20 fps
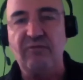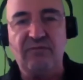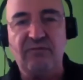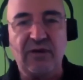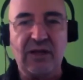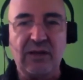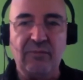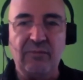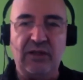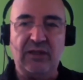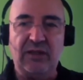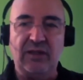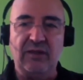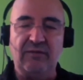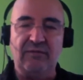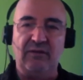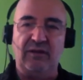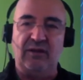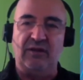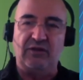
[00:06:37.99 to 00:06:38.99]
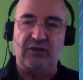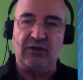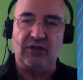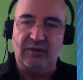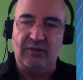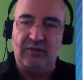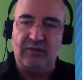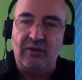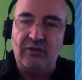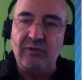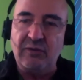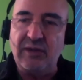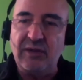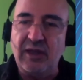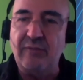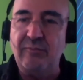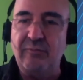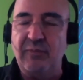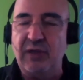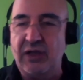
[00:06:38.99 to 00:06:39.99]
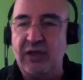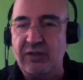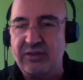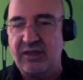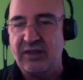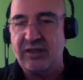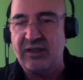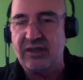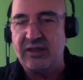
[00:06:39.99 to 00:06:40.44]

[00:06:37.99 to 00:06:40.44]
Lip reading: variability in the day, minutes